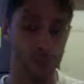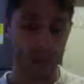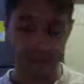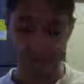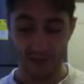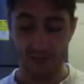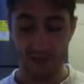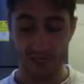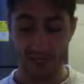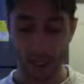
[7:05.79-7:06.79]
Stuff
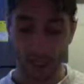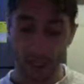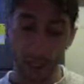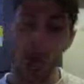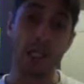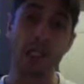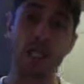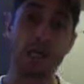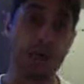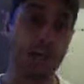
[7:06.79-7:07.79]
like
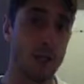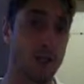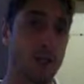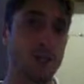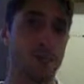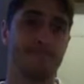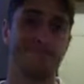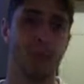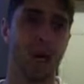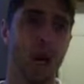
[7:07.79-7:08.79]
Lead Pages,
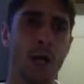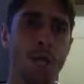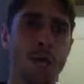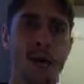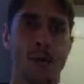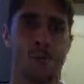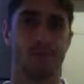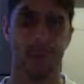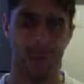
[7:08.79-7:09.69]
Unbounce,